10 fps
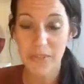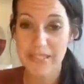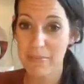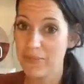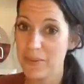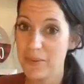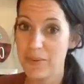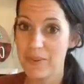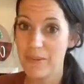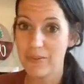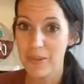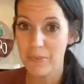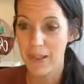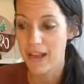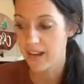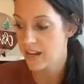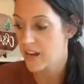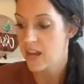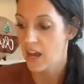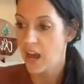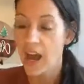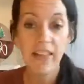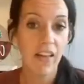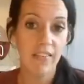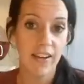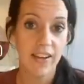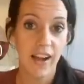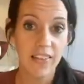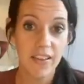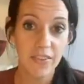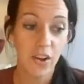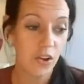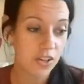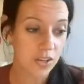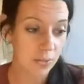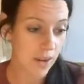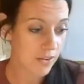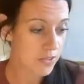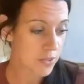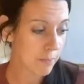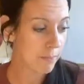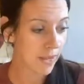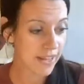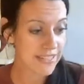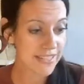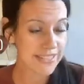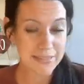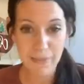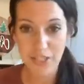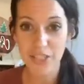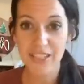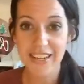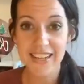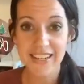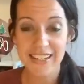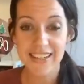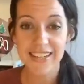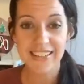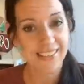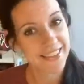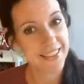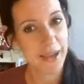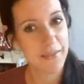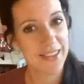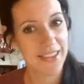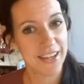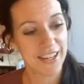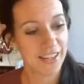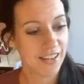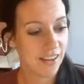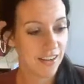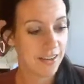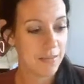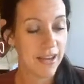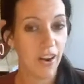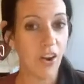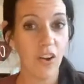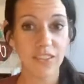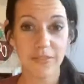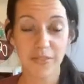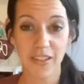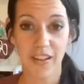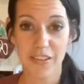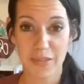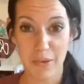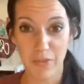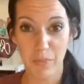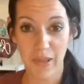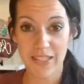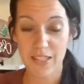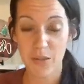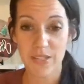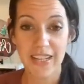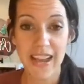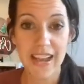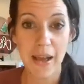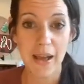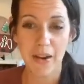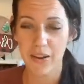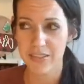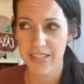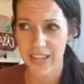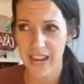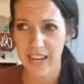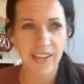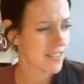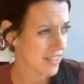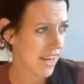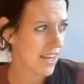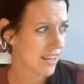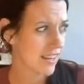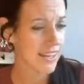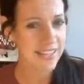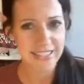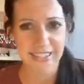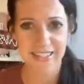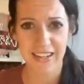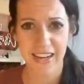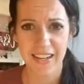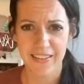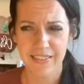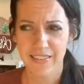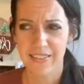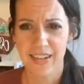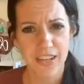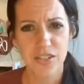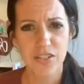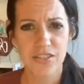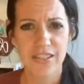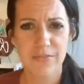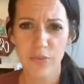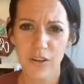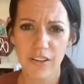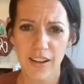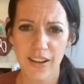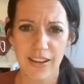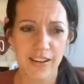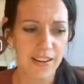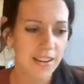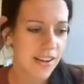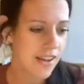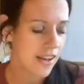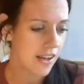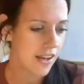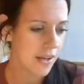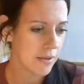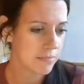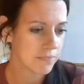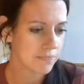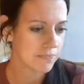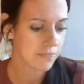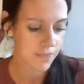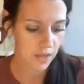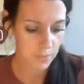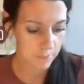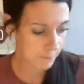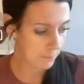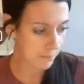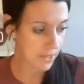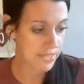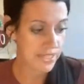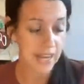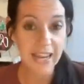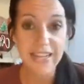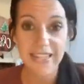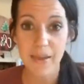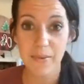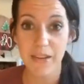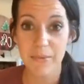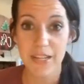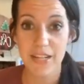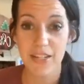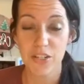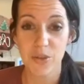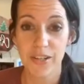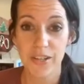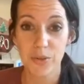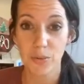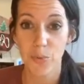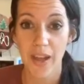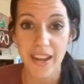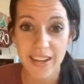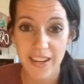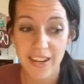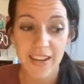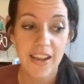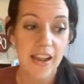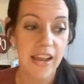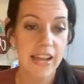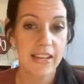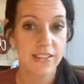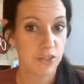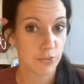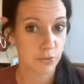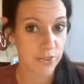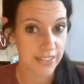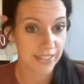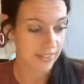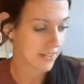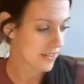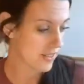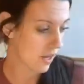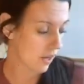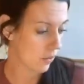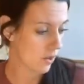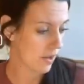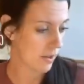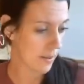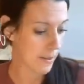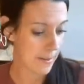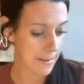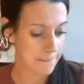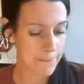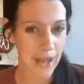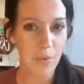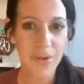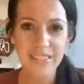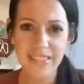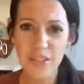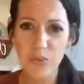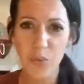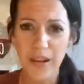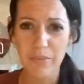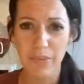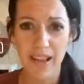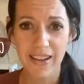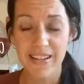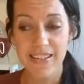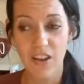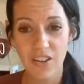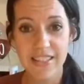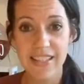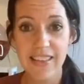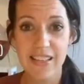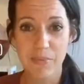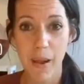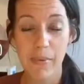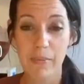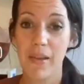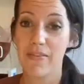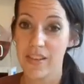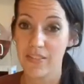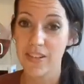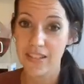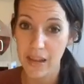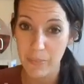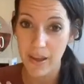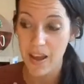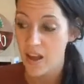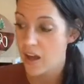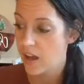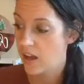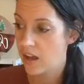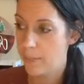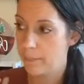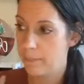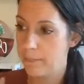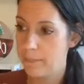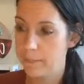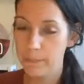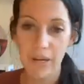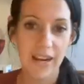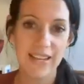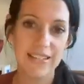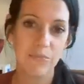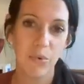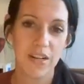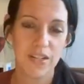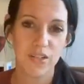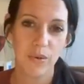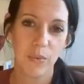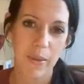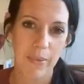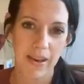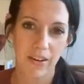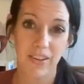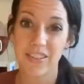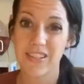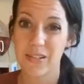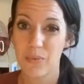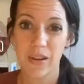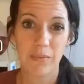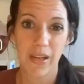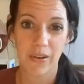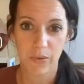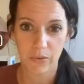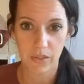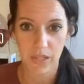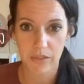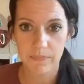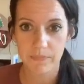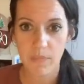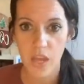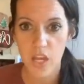was the buffalo with the buffalo plaid. I love it. I love it all year round, but especially this time of the year, in all different colors of buffalo plaid. So tonight, I guess it is the night-ish. It's 4 o'clock here. But tonight I'm going to be showing you red and green. So I was going to do white and black because honestly that's probably my favorite type, but I wanted to do a white background and so white and black wouldn't really